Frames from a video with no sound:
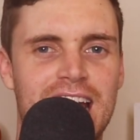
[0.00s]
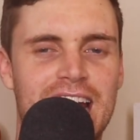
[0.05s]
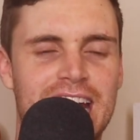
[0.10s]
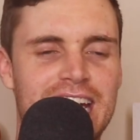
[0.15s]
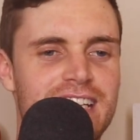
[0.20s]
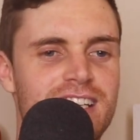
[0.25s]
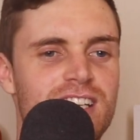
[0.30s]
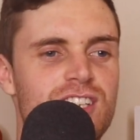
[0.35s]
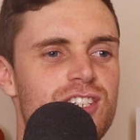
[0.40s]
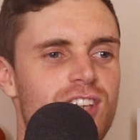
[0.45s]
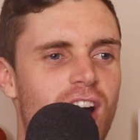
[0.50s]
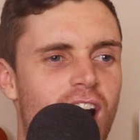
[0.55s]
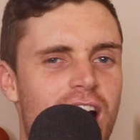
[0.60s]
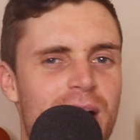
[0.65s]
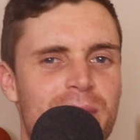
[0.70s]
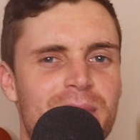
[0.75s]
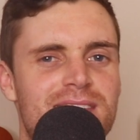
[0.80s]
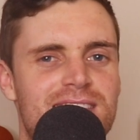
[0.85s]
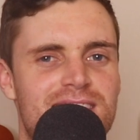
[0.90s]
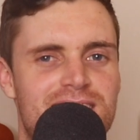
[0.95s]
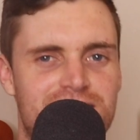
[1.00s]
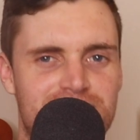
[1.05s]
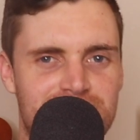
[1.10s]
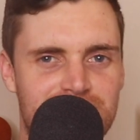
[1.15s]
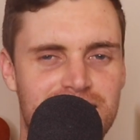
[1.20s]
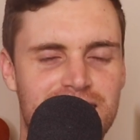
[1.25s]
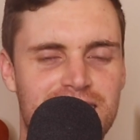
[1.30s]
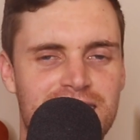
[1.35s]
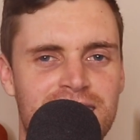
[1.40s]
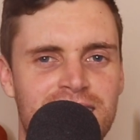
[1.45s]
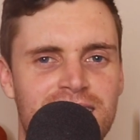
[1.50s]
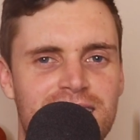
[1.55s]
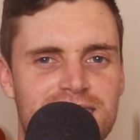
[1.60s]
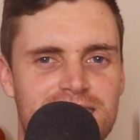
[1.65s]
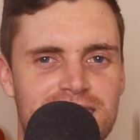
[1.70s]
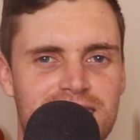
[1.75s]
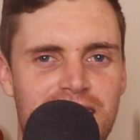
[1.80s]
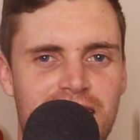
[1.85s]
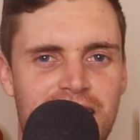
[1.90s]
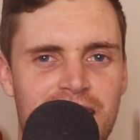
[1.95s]
in Diamond City
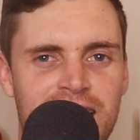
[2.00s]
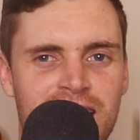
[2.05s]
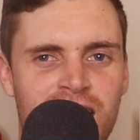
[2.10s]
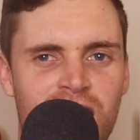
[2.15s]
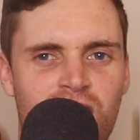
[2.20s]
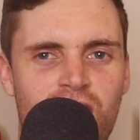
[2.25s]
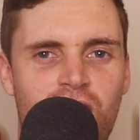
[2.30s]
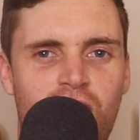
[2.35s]
today.